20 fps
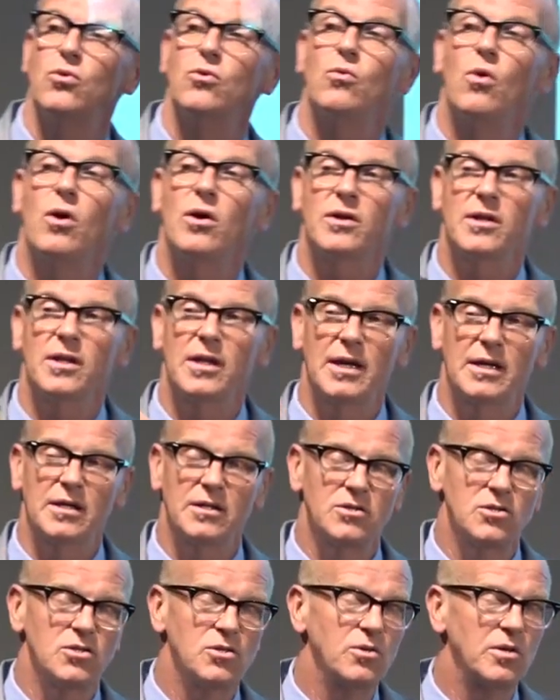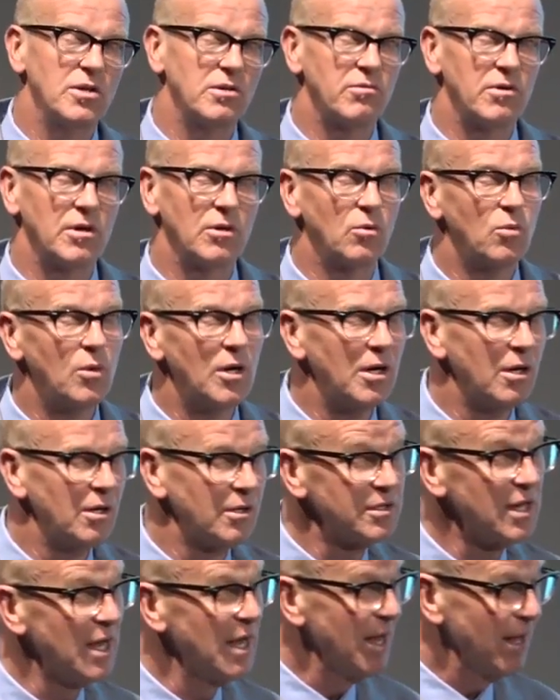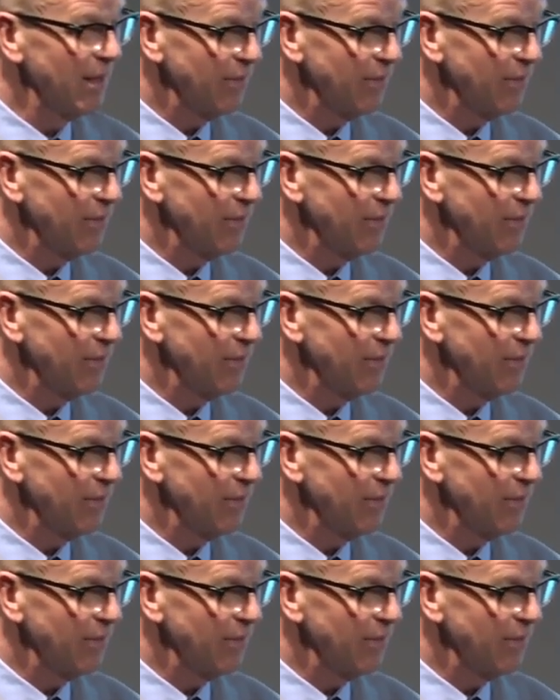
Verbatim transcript: what they can do in the real world,